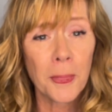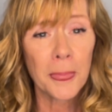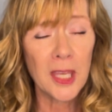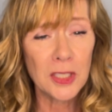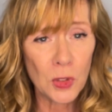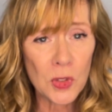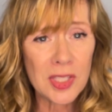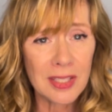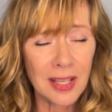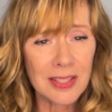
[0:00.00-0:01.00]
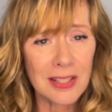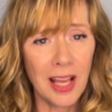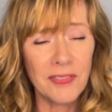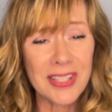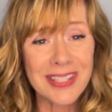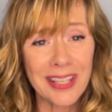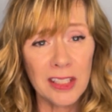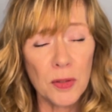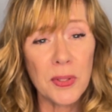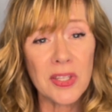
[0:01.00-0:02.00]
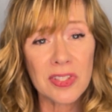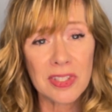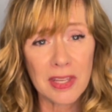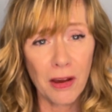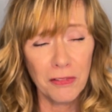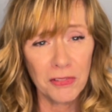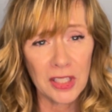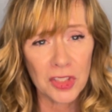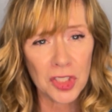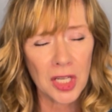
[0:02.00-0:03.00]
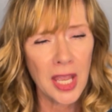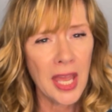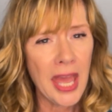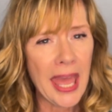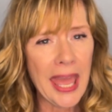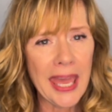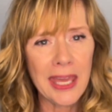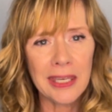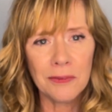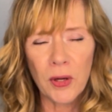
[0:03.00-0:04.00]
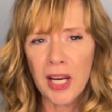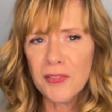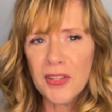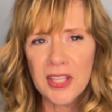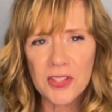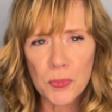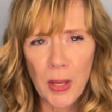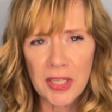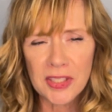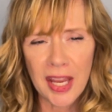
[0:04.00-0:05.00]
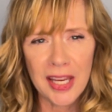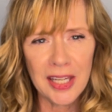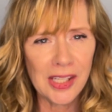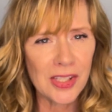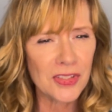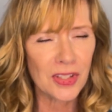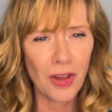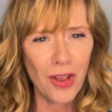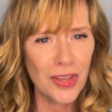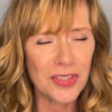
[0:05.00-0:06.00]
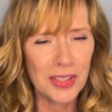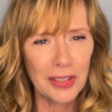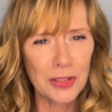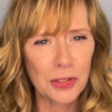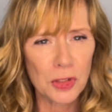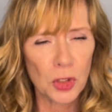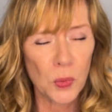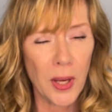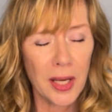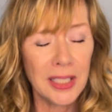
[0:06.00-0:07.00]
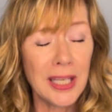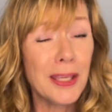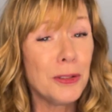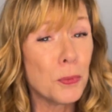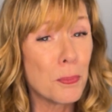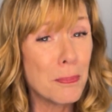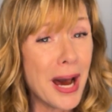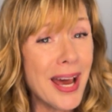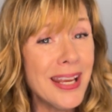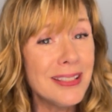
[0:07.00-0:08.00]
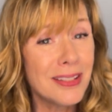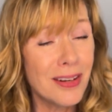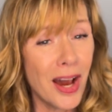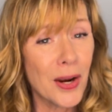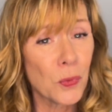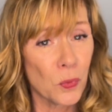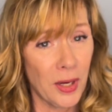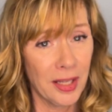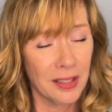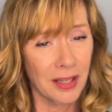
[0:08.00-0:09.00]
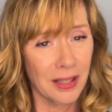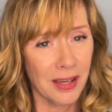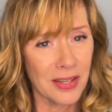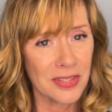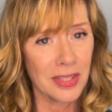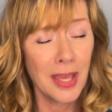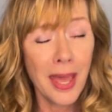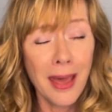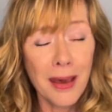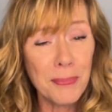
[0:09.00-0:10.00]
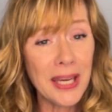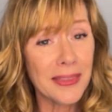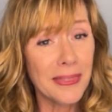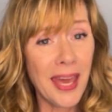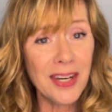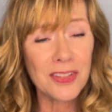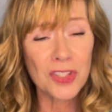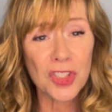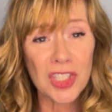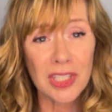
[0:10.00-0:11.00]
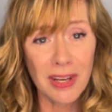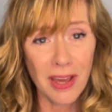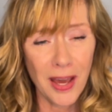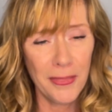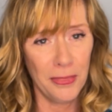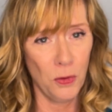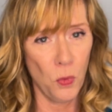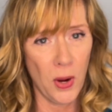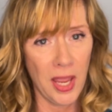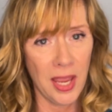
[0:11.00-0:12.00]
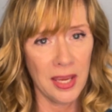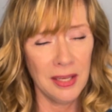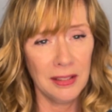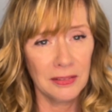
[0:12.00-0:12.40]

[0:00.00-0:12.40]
then your sex life is going to be selfish. And when everything's spontaneous and all cylinders are running, you might not recognize it. But that is just not the way